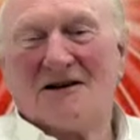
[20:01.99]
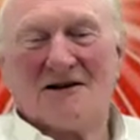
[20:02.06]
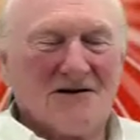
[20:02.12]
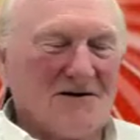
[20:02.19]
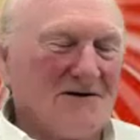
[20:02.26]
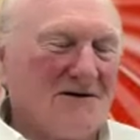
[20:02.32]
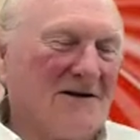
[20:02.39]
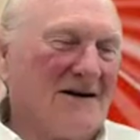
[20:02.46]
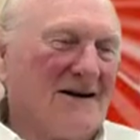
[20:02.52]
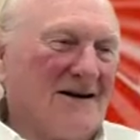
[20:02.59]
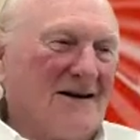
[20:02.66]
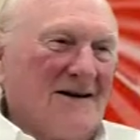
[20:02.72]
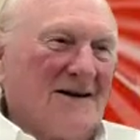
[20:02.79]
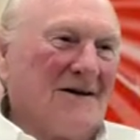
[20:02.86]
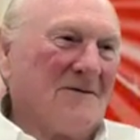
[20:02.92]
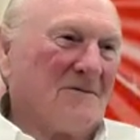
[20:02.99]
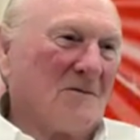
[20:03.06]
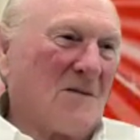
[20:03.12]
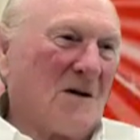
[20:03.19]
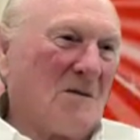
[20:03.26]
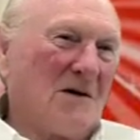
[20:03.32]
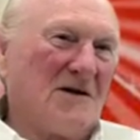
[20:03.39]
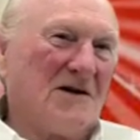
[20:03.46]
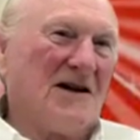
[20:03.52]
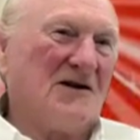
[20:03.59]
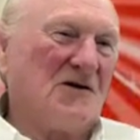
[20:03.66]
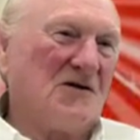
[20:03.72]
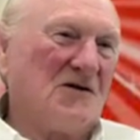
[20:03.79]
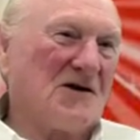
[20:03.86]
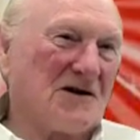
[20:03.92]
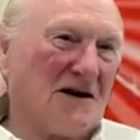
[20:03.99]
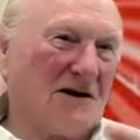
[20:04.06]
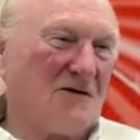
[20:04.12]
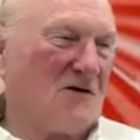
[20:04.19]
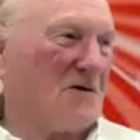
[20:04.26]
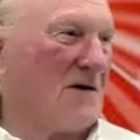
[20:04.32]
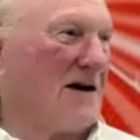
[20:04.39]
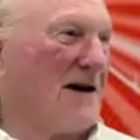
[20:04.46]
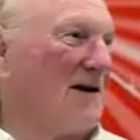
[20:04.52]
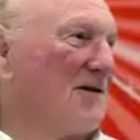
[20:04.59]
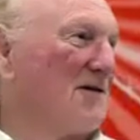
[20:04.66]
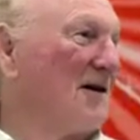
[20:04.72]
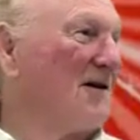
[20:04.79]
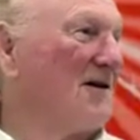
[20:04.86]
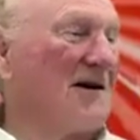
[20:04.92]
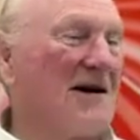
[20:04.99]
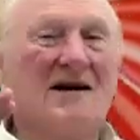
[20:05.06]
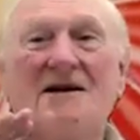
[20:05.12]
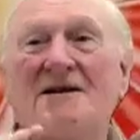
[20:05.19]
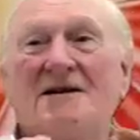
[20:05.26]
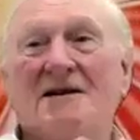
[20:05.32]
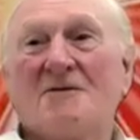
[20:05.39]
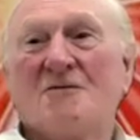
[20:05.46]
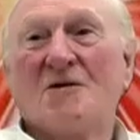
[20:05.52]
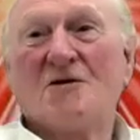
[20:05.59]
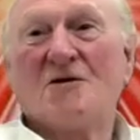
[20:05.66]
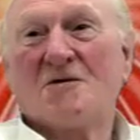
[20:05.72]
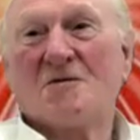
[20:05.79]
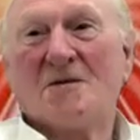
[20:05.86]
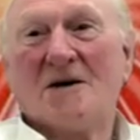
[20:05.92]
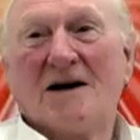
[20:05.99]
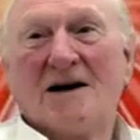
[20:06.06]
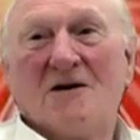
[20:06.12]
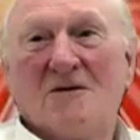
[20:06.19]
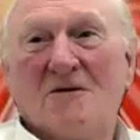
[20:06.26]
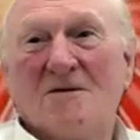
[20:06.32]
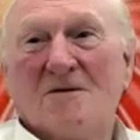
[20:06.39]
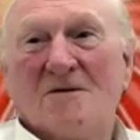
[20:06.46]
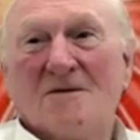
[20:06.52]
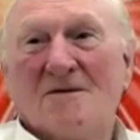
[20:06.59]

So, but then you just have to allow, okay, then welcome back home.